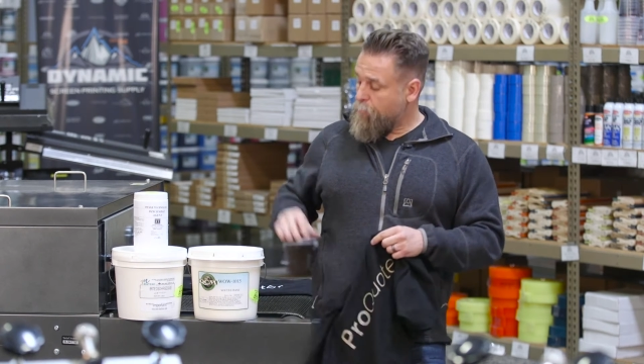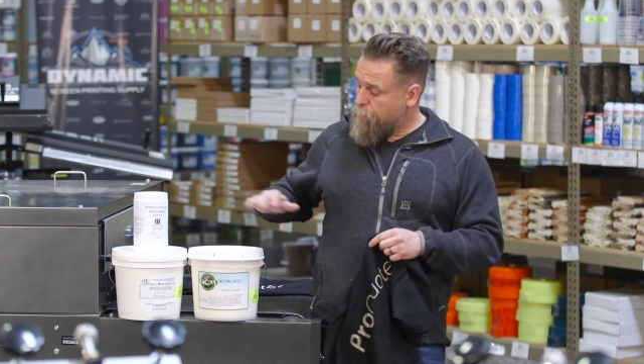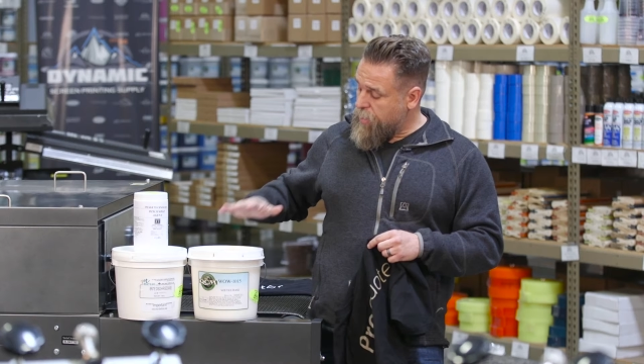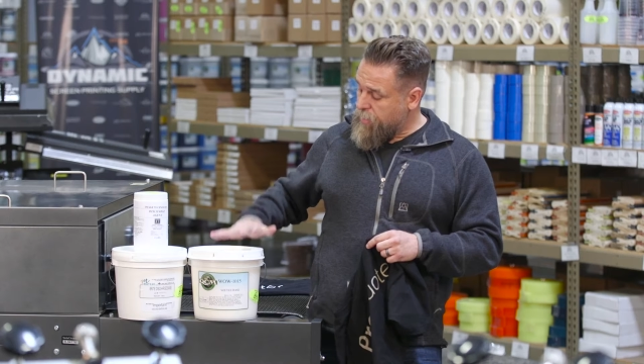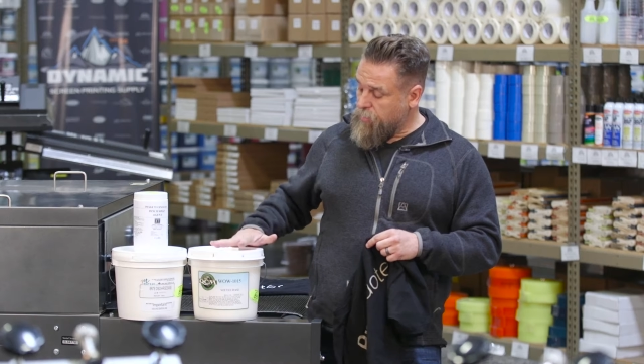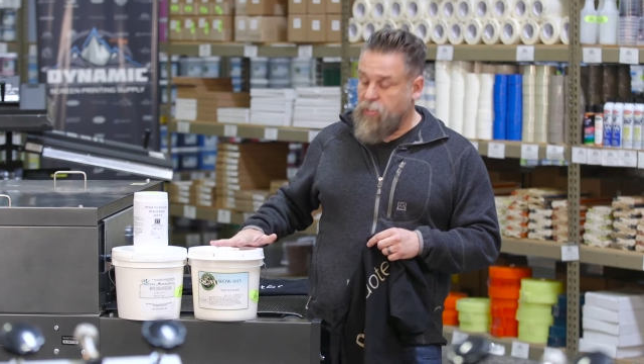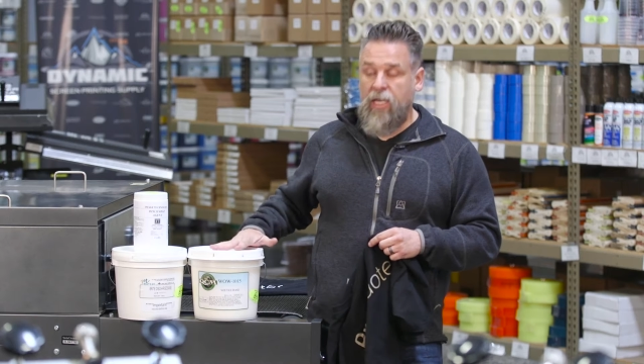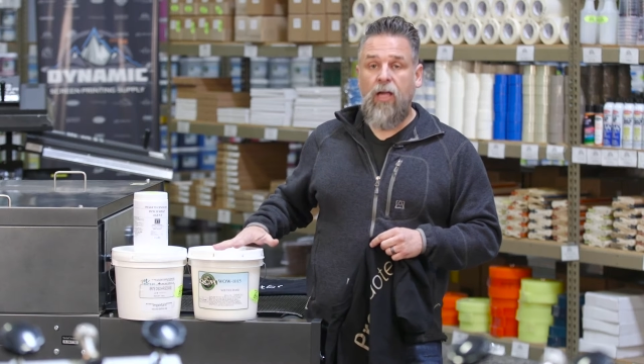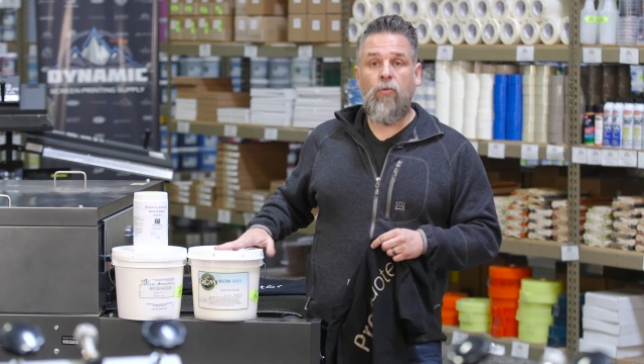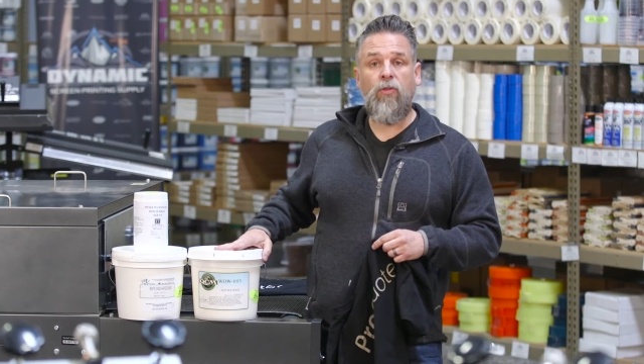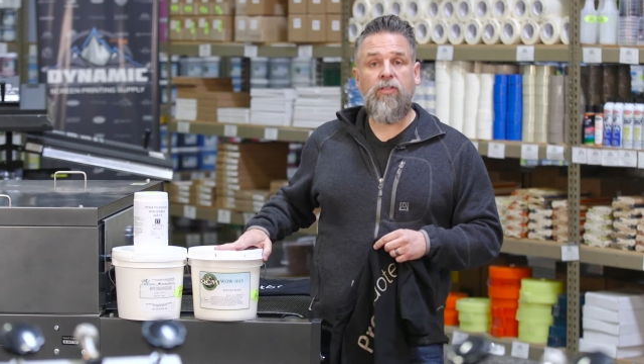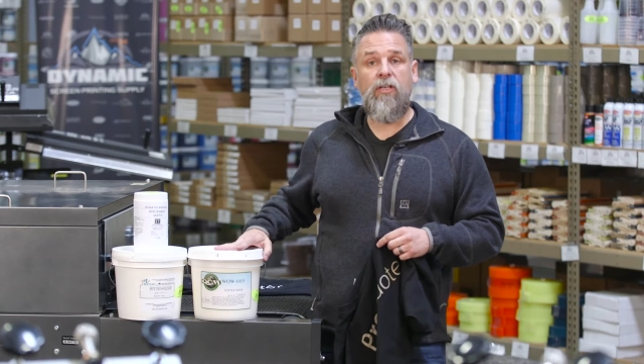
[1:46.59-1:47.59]
base
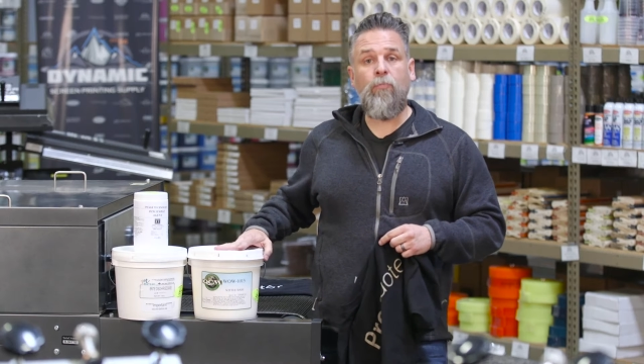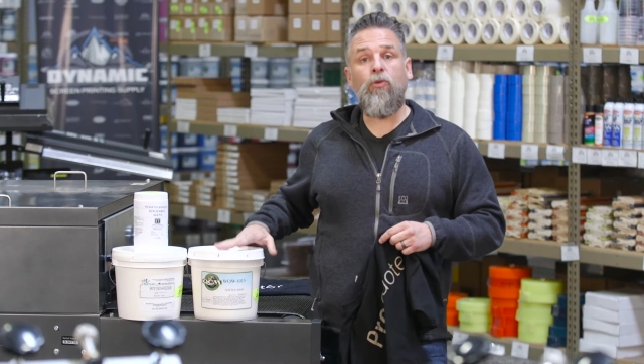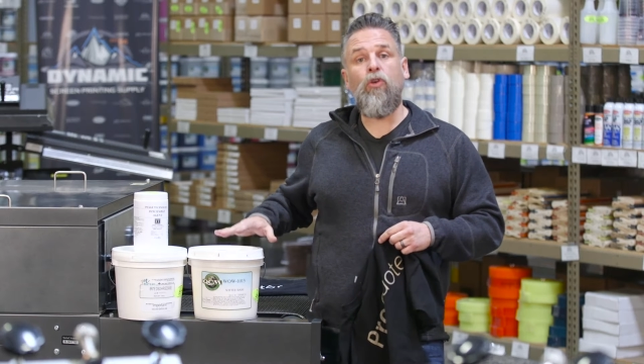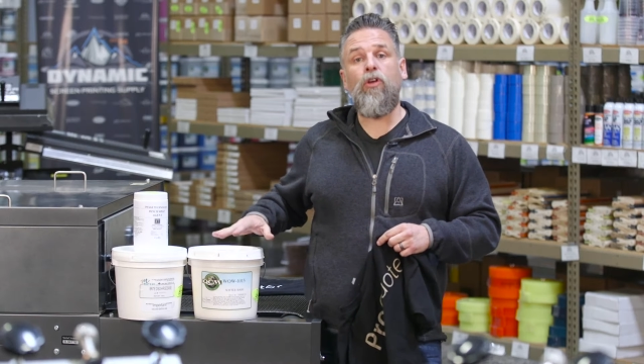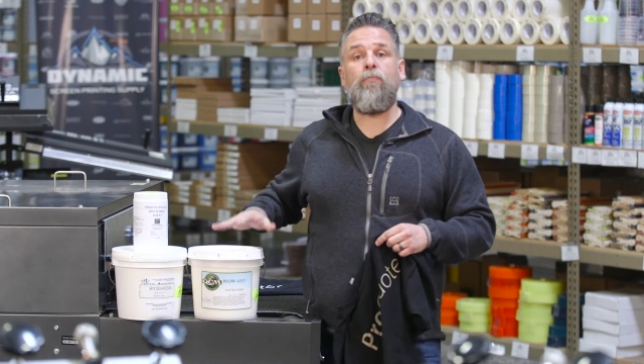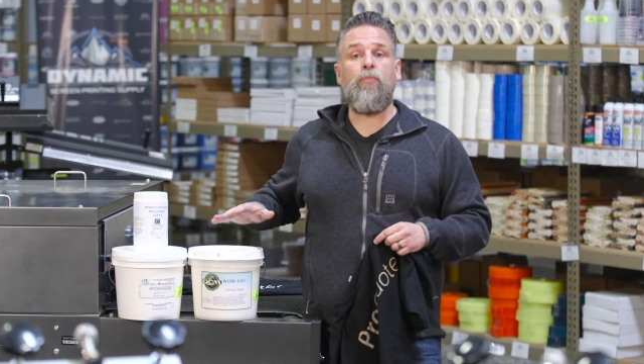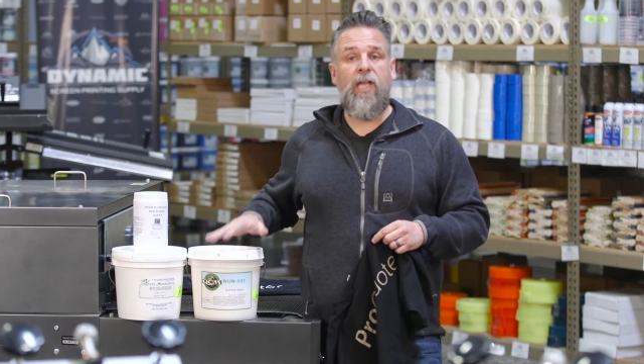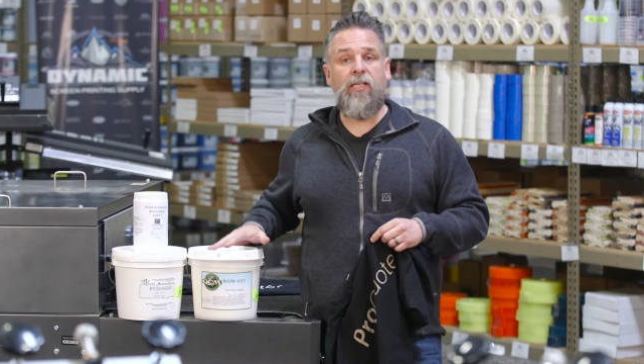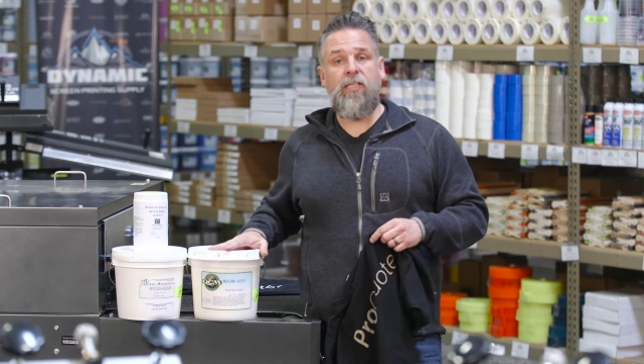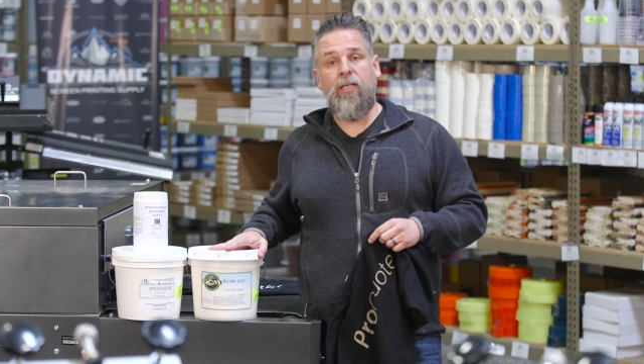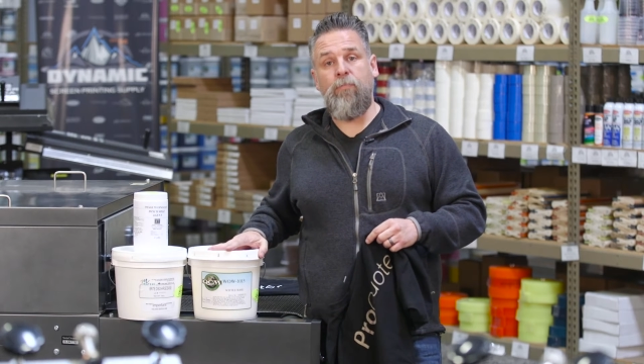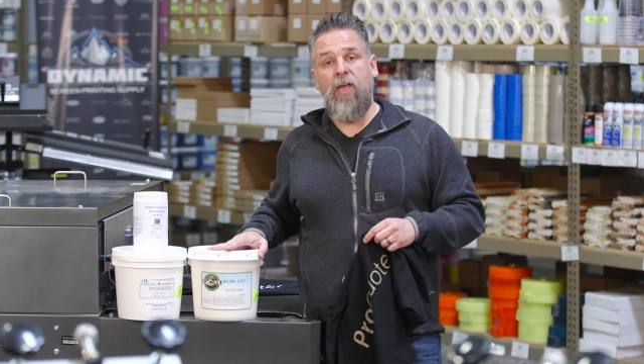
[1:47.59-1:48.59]
down with some good
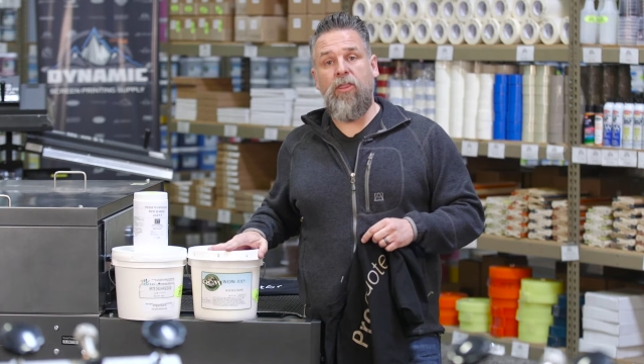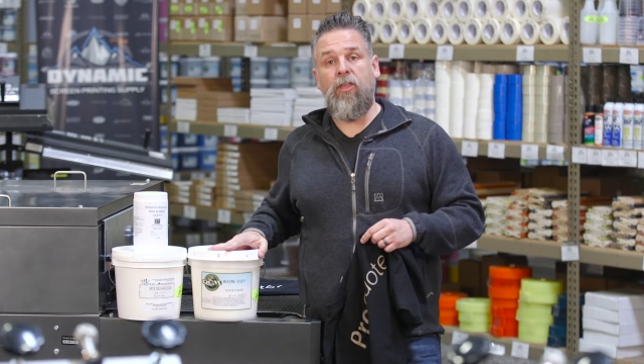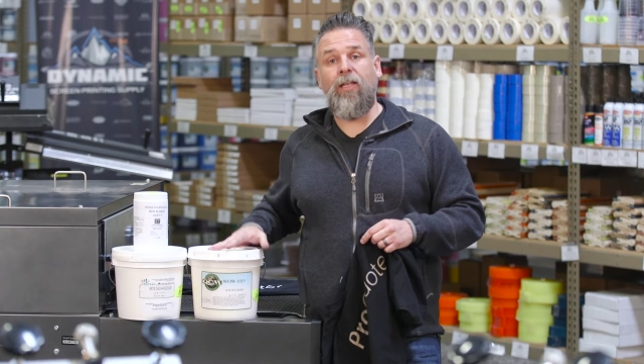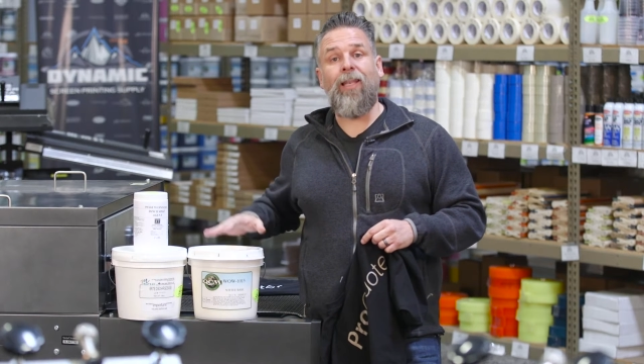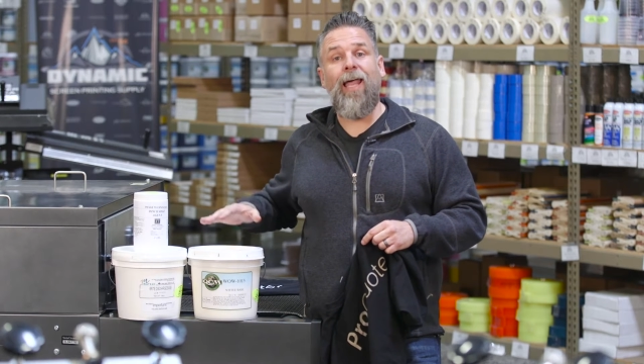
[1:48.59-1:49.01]
basing method